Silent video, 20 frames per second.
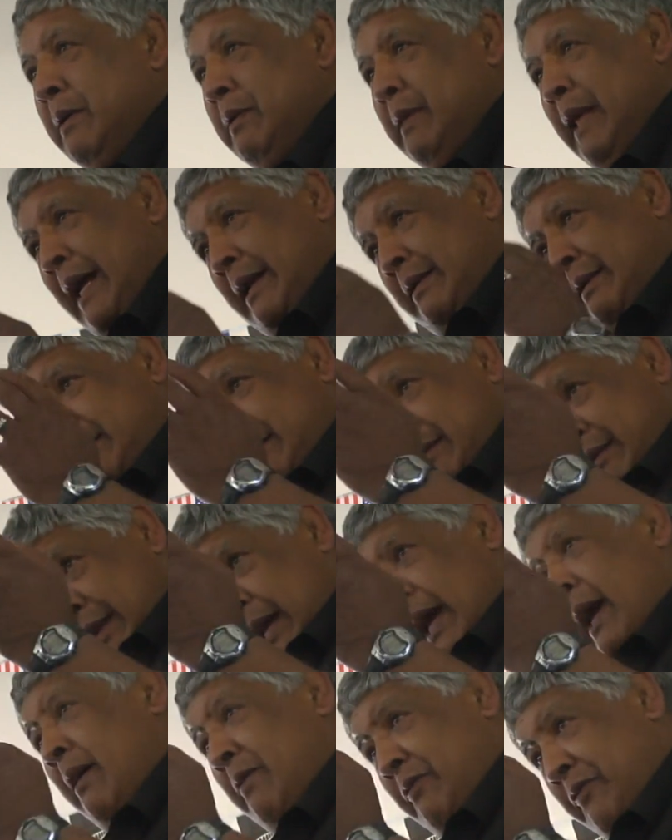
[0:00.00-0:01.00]
that
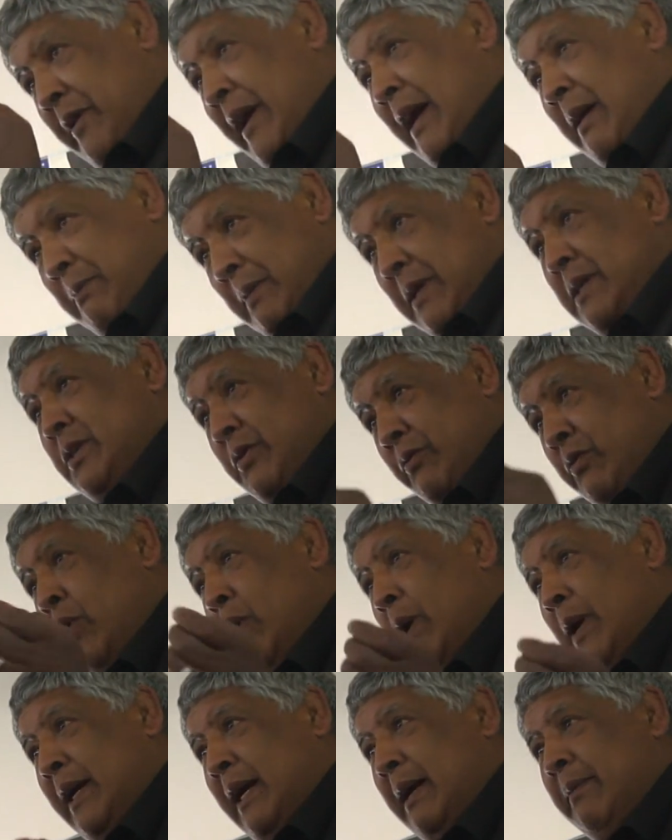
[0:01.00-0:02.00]
there are fragments of
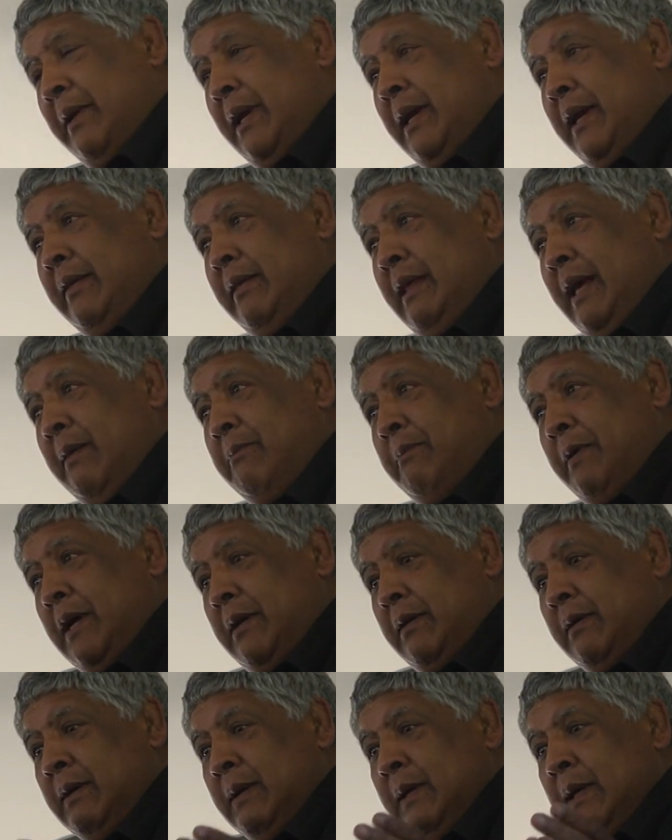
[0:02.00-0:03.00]
oil coming in there,
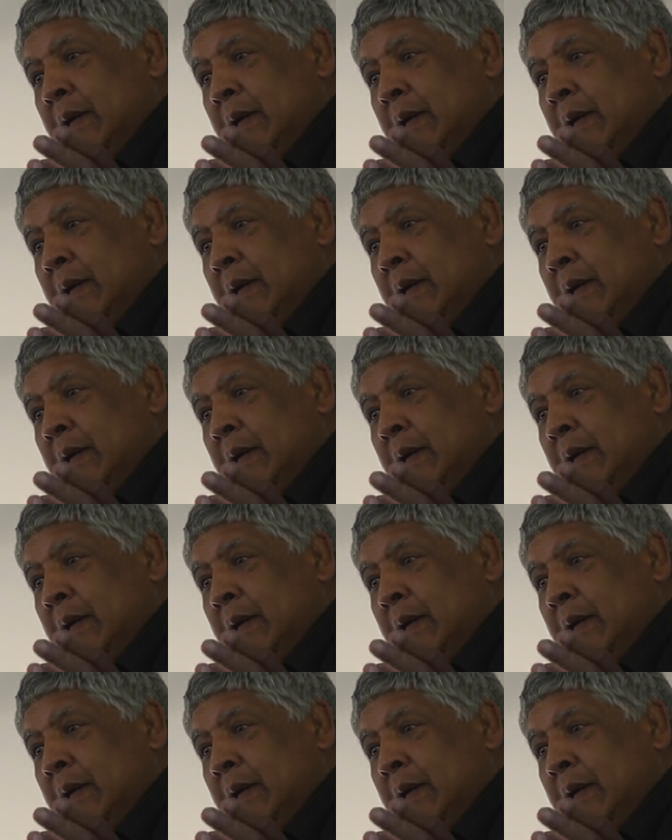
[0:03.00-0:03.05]
but